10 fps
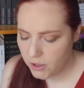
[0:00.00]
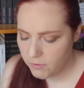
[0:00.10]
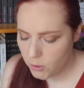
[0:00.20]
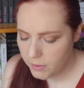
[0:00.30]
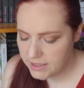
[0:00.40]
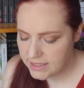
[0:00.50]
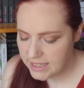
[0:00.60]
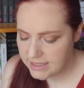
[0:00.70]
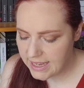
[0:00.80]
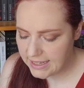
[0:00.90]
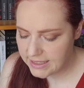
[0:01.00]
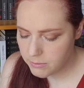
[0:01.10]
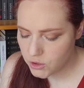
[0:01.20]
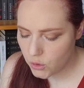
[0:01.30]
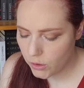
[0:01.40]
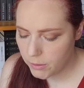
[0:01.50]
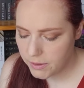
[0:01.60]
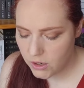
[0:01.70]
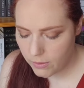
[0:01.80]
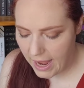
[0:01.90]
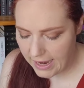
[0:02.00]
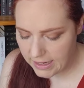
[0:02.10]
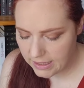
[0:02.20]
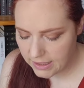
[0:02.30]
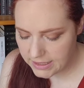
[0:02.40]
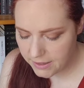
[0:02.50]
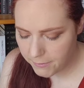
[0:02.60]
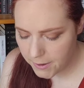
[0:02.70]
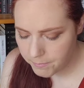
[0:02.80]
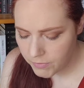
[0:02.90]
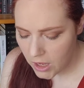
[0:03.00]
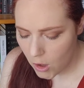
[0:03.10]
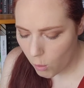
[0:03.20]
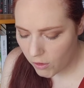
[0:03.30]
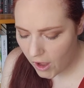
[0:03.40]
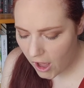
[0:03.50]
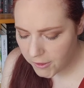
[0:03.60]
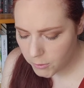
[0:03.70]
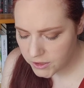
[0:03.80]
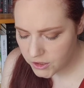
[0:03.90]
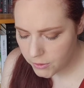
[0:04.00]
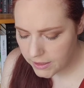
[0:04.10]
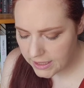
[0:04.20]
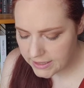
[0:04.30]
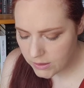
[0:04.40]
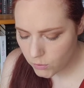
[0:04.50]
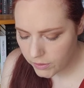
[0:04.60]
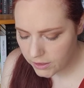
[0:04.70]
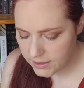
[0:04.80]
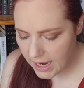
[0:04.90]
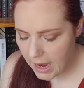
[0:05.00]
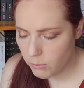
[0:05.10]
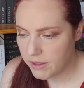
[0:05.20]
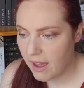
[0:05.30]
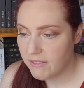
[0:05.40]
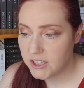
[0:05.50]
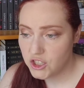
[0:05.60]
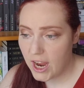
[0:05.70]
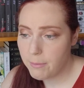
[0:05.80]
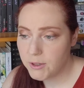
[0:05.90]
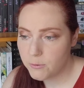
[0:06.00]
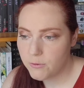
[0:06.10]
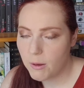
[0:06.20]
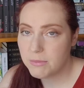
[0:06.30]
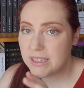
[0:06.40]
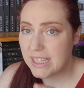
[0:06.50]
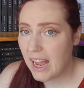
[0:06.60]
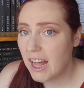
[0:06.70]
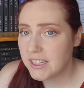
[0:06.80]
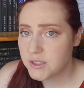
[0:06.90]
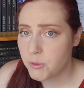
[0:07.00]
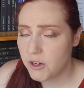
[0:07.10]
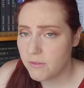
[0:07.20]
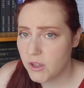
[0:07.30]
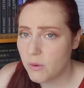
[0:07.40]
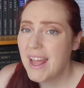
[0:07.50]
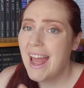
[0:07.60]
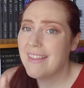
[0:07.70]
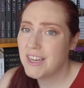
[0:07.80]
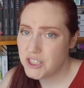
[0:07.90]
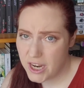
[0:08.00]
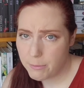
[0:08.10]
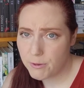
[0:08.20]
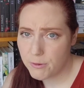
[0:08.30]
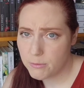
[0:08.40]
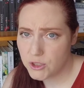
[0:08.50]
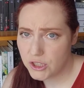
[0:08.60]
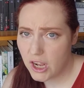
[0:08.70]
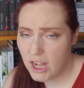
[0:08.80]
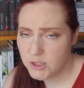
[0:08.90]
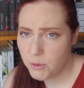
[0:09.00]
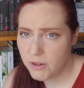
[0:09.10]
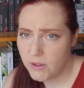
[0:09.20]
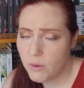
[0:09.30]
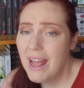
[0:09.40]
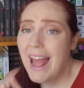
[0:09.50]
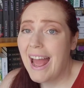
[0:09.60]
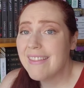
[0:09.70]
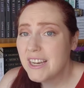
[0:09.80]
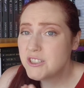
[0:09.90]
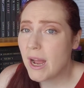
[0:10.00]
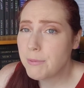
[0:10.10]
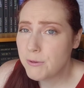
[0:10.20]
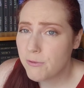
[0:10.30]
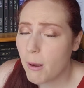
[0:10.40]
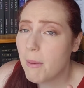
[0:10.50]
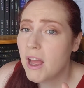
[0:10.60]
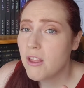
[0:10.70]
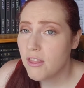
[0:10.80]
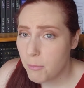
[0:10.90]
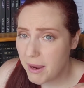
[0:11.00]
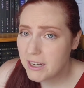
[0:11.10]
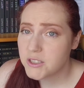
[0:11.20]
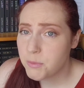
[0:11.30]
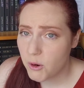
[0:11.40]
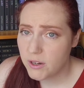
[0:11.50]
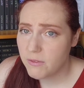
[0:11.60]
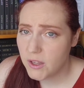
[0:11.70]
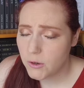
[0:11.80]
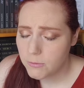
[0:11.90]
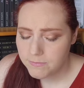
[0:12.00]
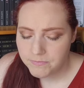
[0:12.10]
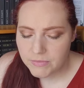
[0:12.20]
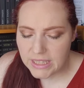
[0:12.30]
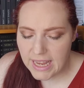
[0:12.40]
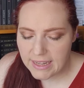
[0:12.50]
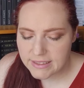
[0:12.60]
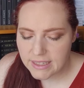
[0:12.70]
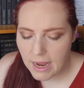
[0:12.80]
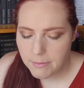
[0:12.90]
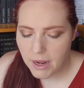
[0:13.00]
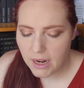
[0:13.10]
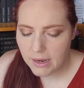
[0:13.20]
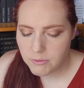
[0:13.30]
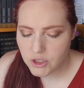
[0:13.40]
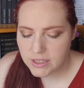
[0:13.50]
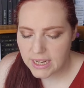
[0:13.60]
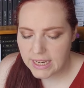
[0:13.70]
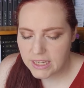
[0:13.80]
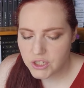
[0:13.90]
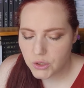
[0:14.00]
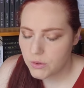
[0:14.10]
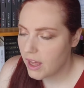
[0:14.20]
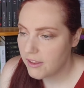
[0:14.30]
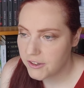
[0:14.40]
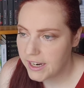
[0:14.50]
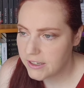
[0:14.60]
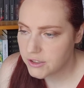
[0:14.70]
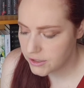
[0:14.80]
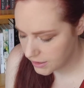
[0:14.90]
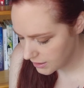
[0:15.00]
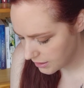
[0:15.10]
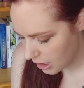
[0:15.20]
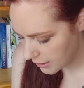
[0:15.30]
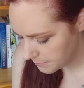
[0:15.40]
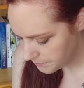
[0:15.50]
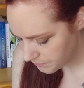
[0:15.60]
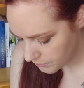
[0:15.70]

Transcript: point of view, but it's the exact same story and we don't add anything different. Well, the author was doing this in real time with having a chapter from Gliana's point of view, and then a chapter from Shere Khan's point of view, and then a chapter from the bear's point of view. Yes, I'm not, I'm just getting into who the other characters in this are.